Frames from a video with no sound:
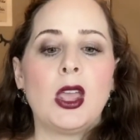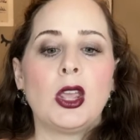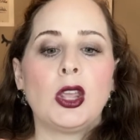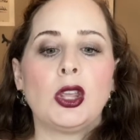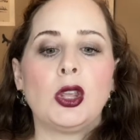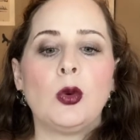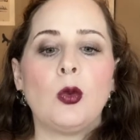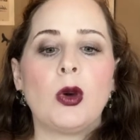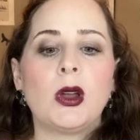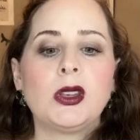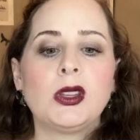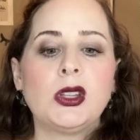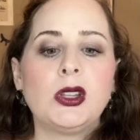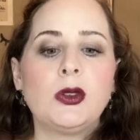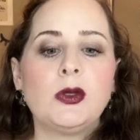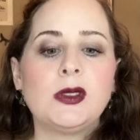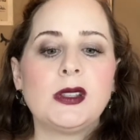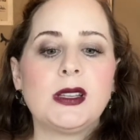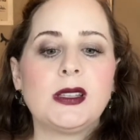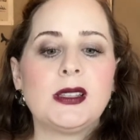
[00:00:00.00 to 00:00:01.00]
You want to
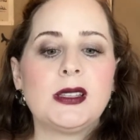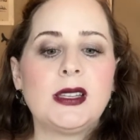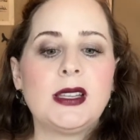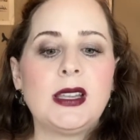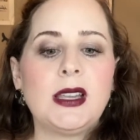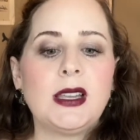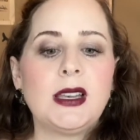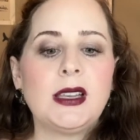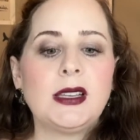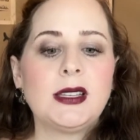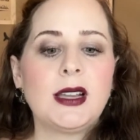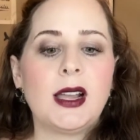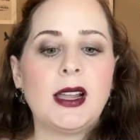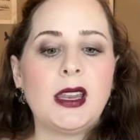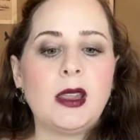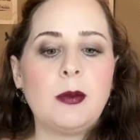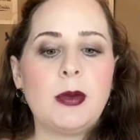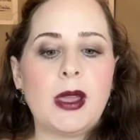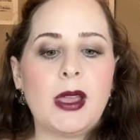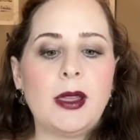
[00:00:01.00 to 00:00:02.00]
use a teeny
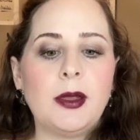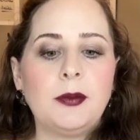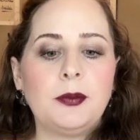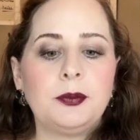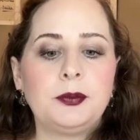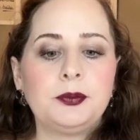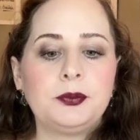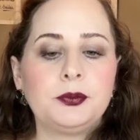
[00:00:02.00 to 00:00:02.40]
tiny bit